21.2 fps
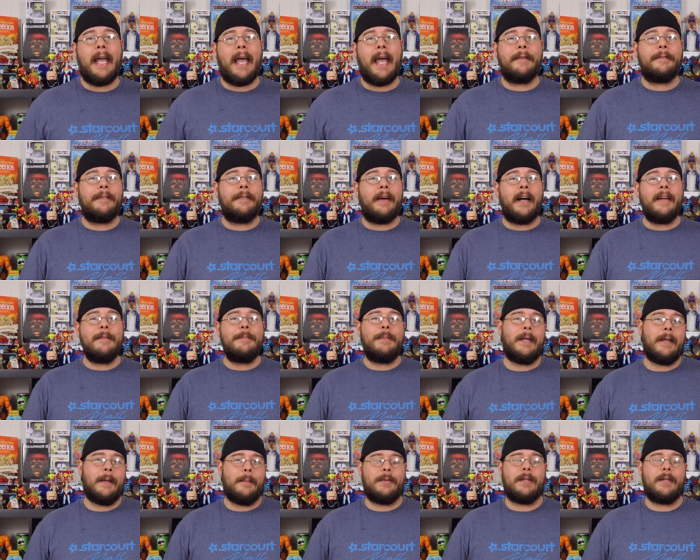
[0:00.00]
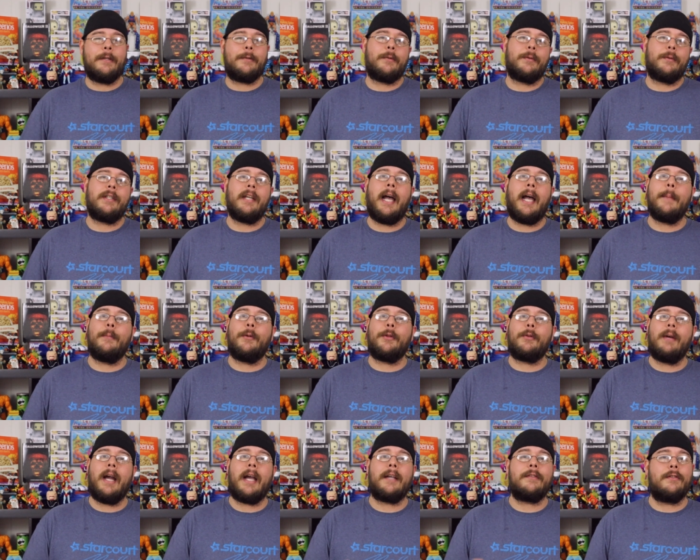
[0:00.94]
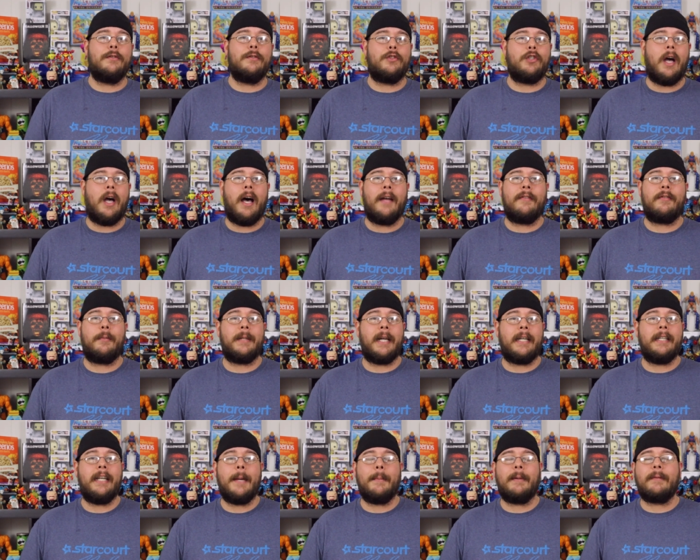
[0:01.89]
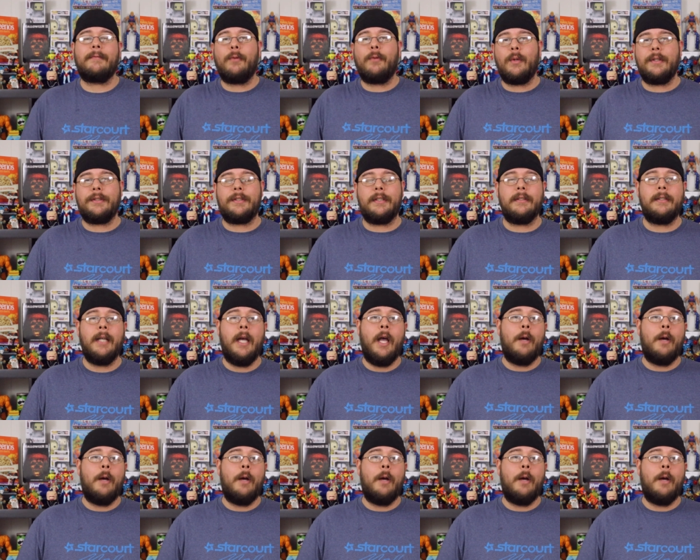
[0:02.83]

at five p m Central Time with Rex and John from Dynamic Forces,